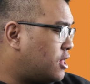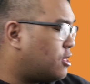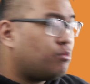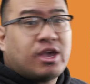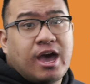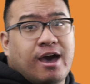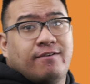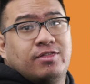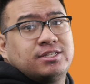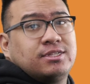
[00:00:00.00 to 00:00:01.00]
And then we
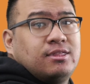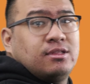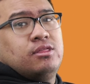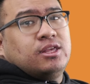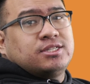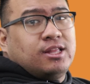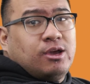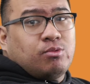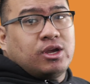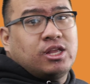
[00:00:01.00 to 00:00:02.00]
have this
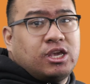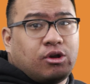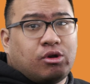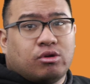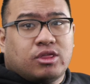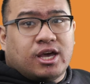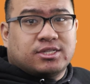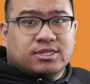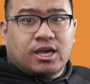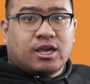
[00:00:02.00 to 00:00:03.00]
light right here
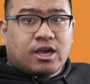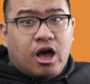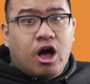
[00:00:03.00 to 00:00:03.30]
that's like